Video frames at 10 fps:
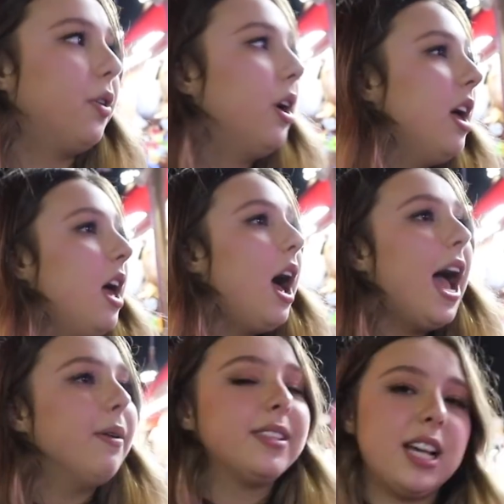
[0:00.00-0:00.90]
So
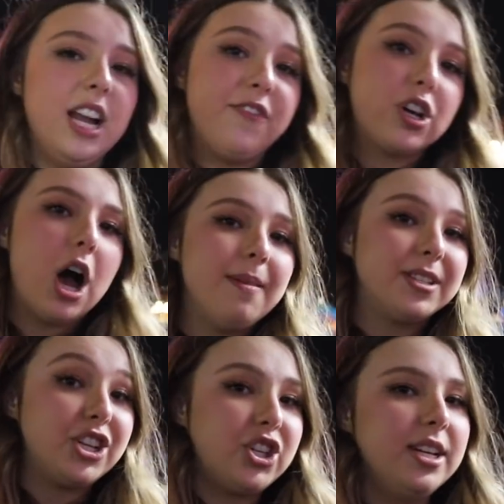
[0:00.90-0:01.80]
I would sign up for
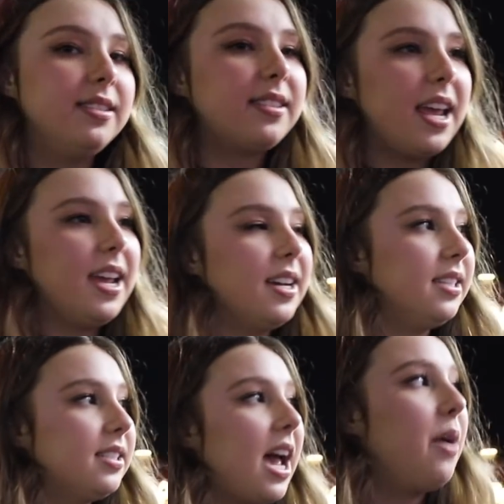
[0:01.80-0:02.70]
competitions,
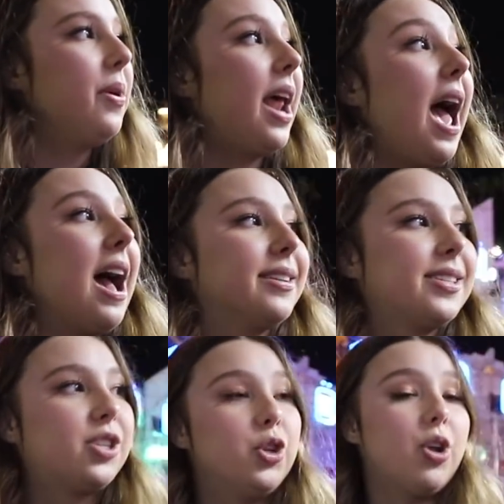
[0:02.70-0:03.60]
and I would
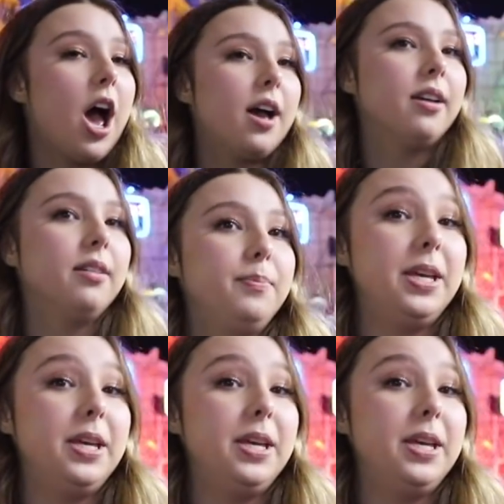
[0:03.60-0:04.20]
ask to not